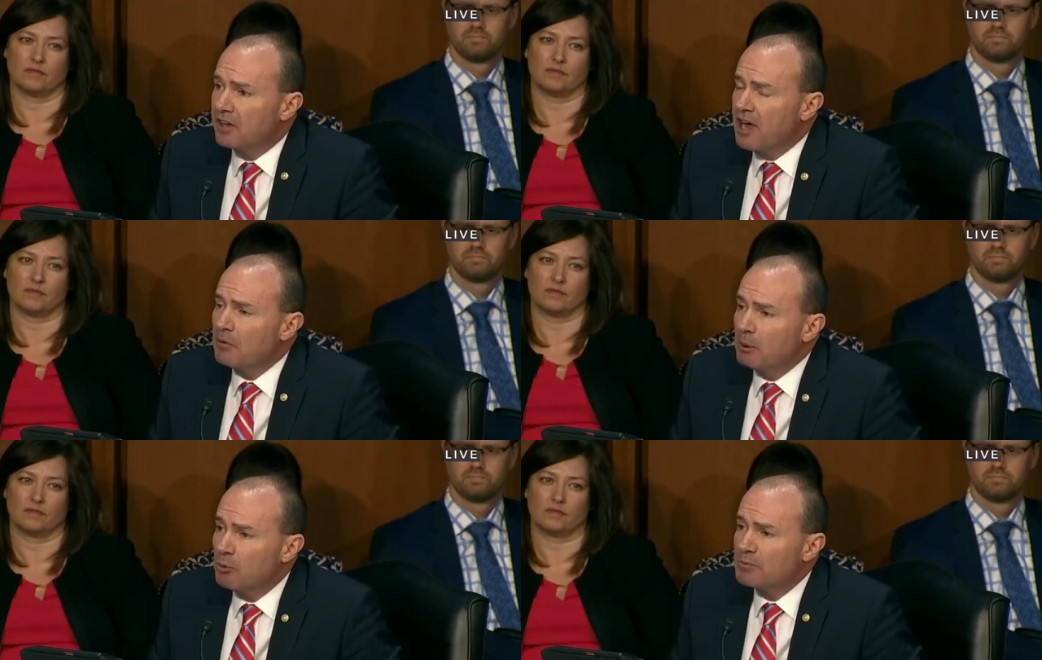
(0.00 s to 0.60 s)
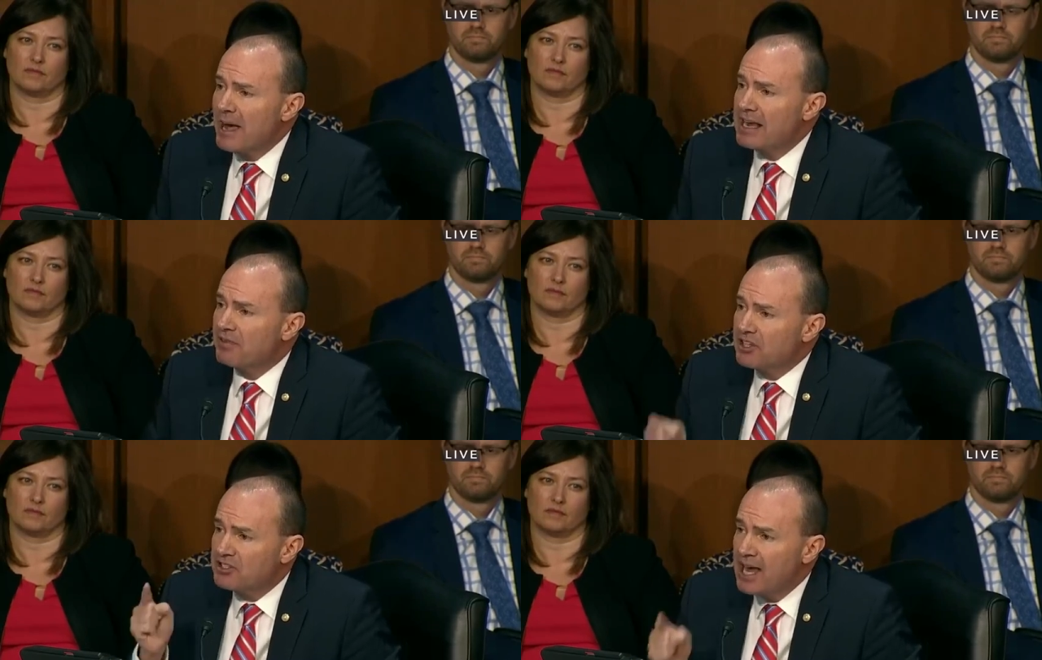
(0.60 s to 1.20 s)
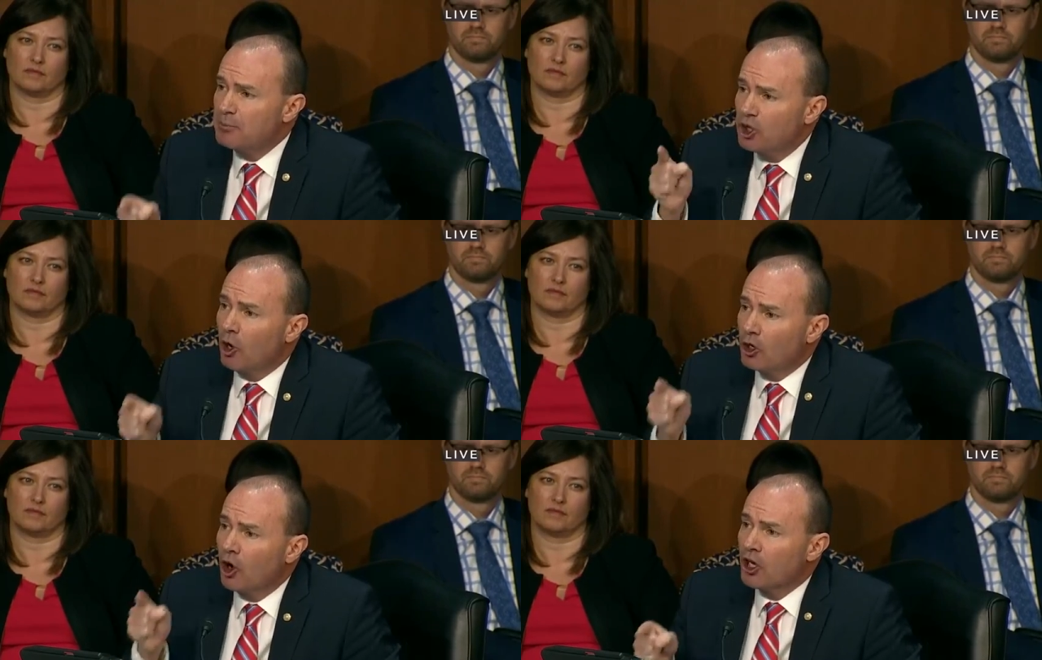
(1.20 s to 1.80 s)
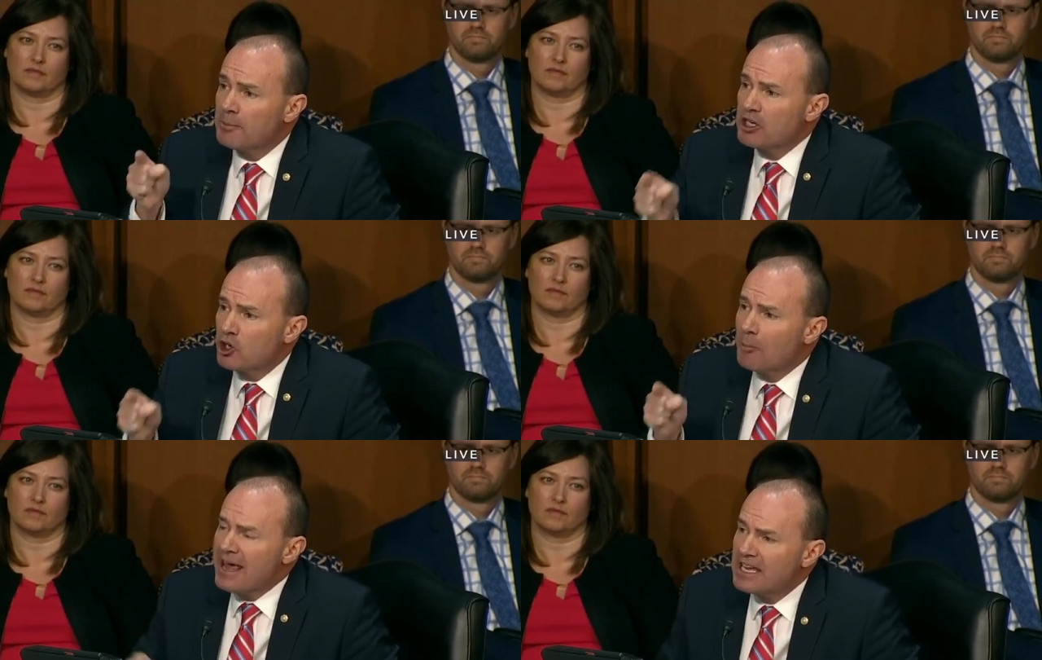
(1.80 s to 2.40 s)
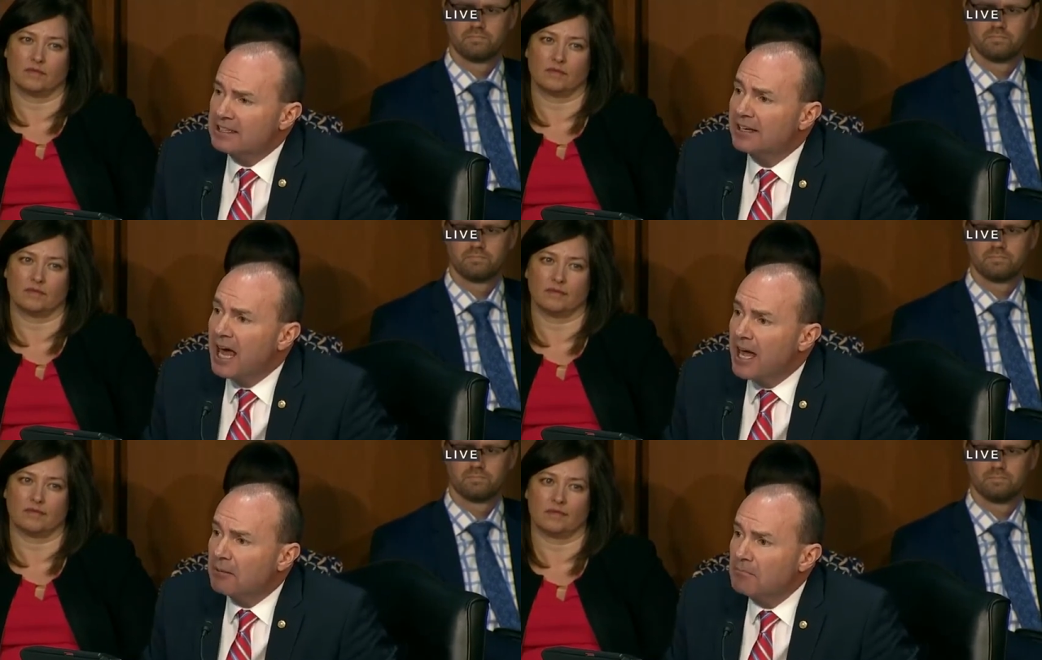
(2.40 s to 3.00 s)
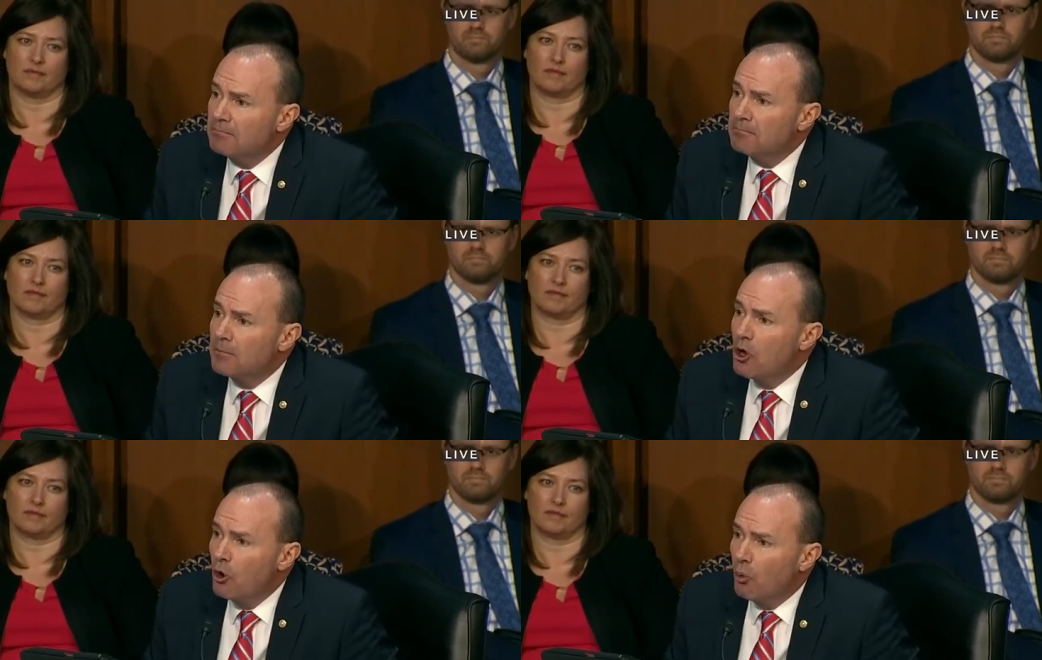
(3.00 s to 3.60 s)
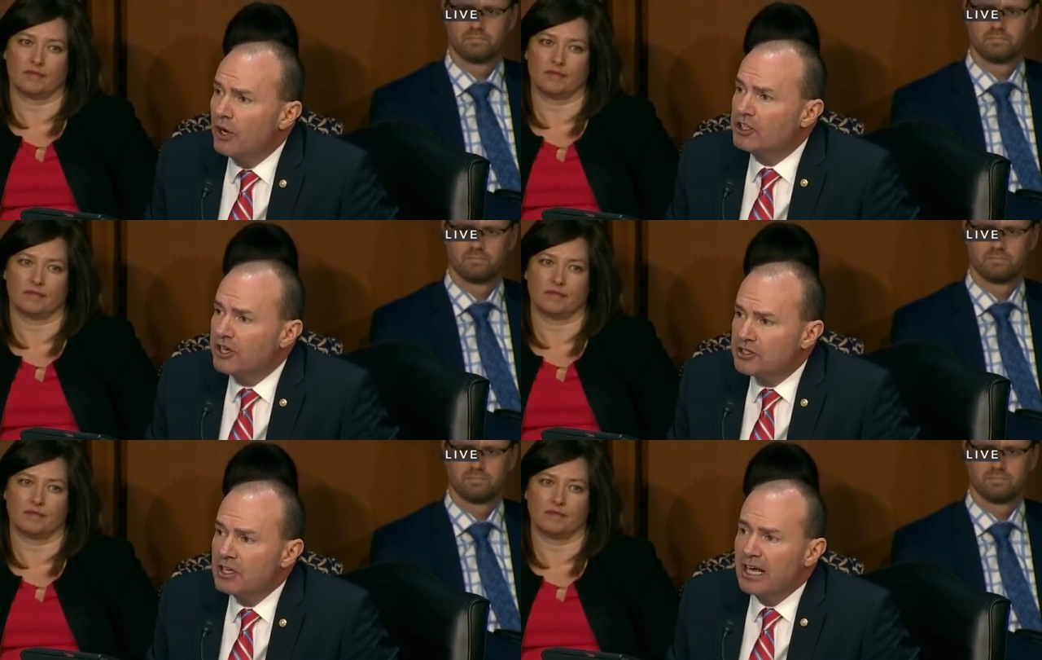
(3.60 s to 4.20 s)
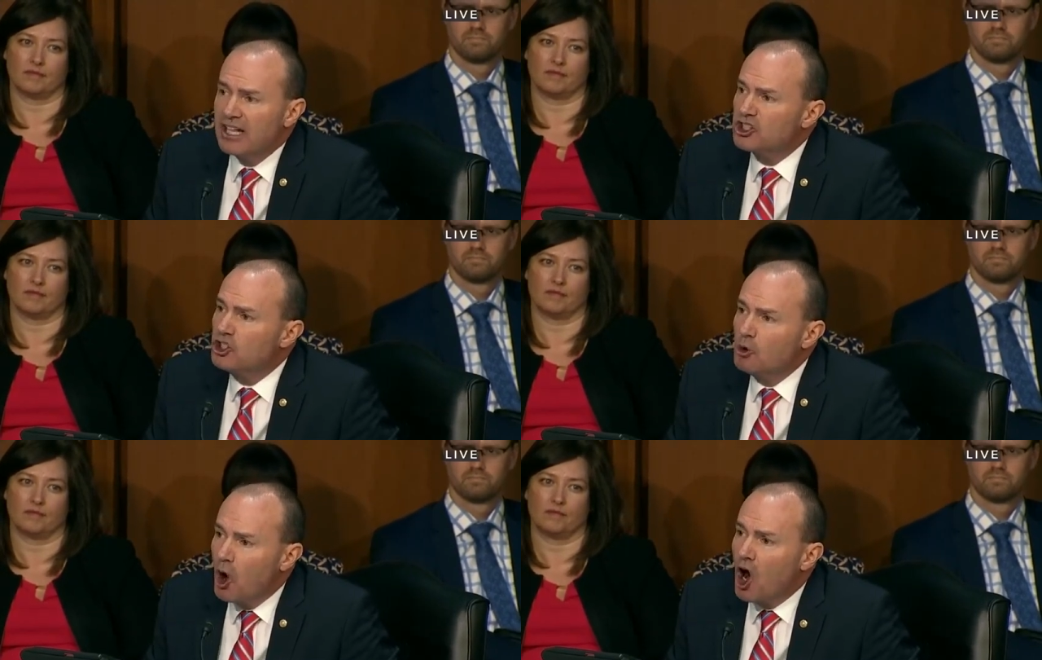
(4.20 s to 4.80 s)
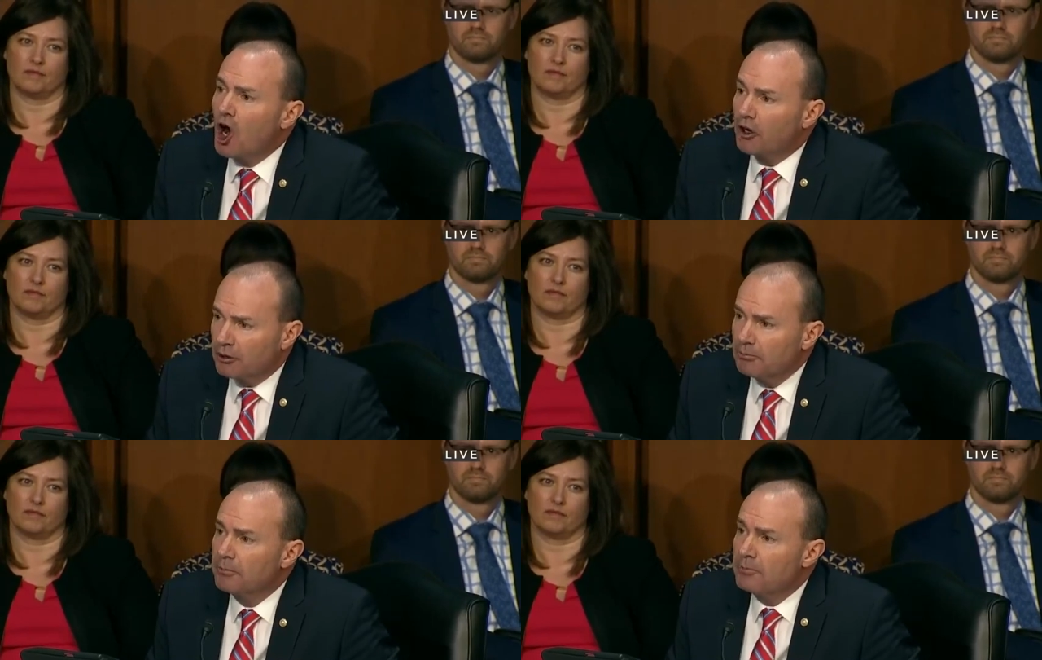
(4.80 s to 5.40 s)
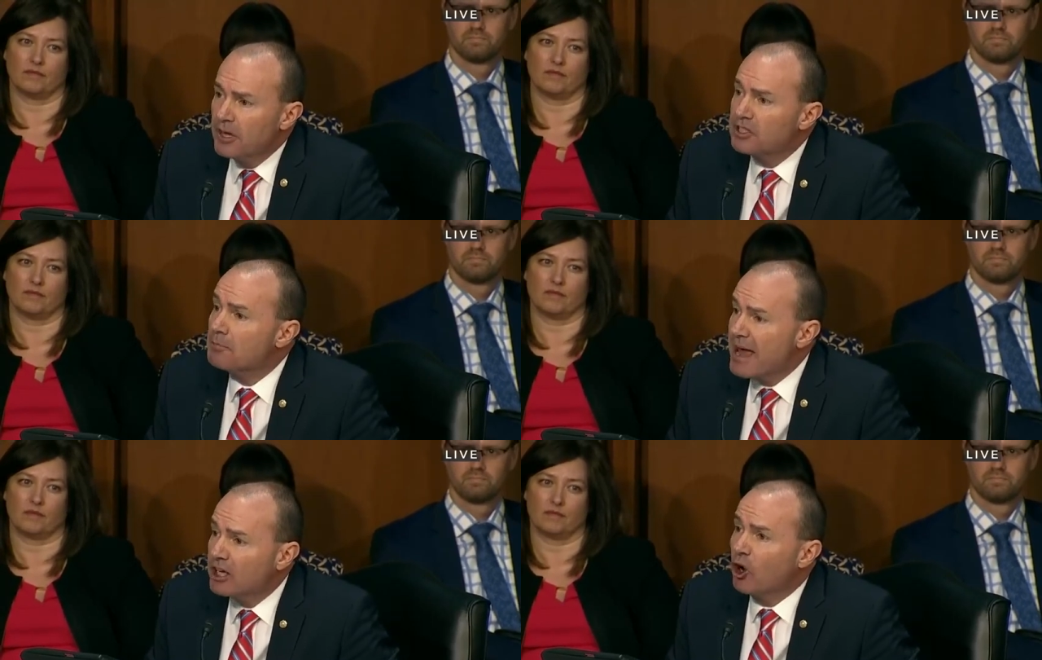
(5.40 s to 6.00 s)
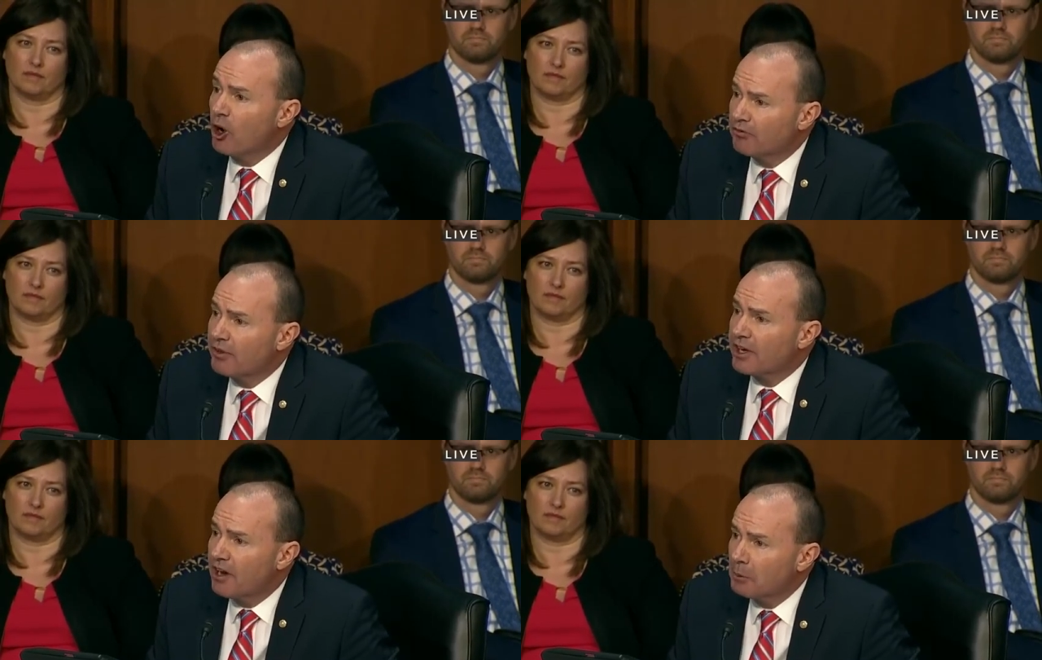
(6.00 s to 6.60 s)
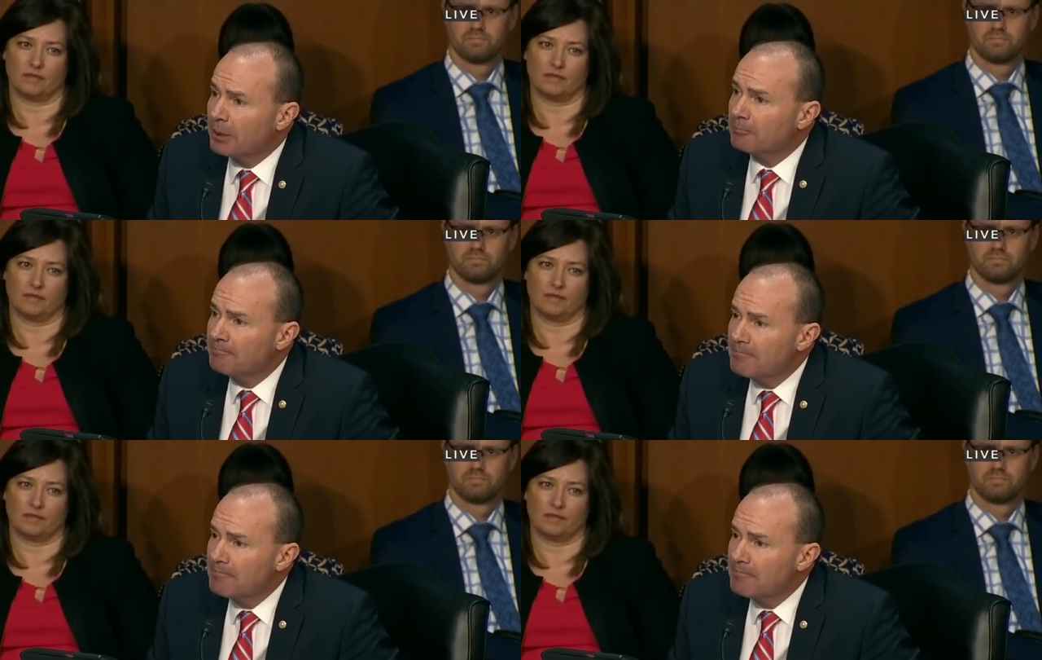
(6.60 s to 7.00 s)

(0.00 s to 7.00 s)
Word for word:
Speaker 1: the government was making the same darn argument you're making today, which is it's too hard. This would make it hard for the government.